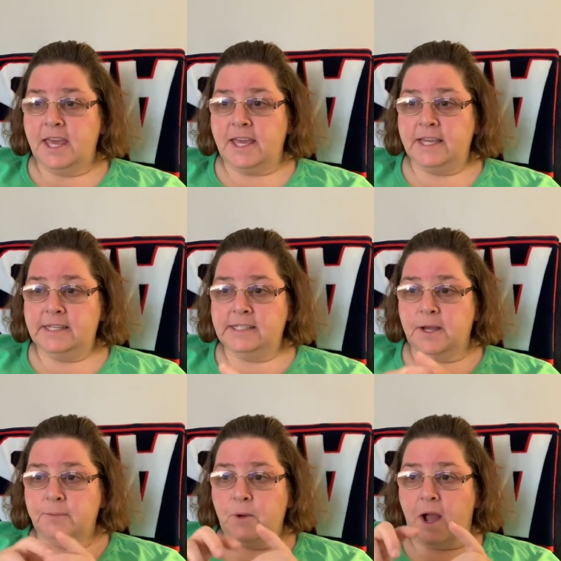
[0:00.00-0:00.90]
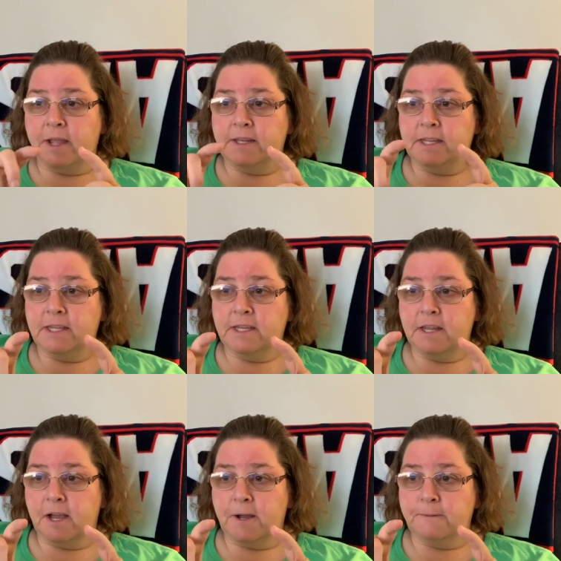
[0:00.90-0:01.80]
And um, I need,
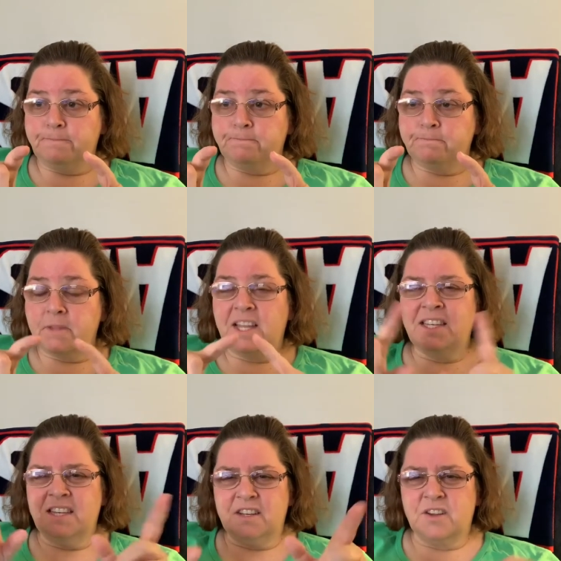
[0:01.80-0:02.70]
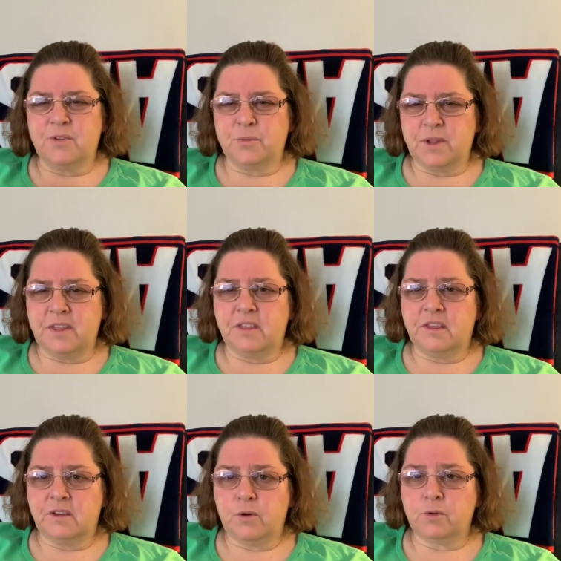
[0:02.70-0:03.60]
um, I need another wreath
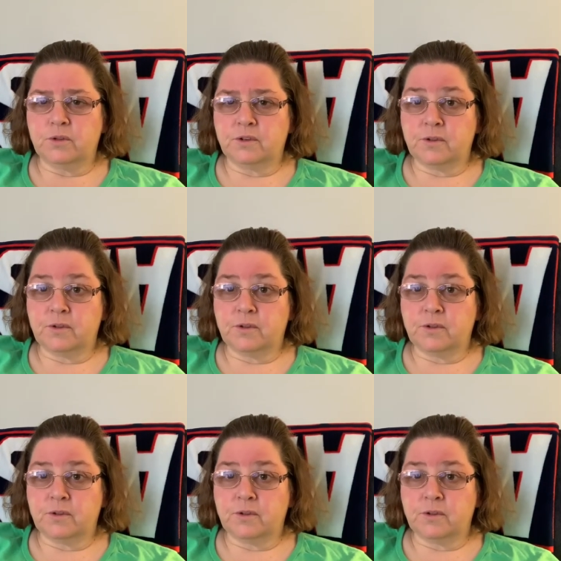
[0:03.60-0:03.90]
holder.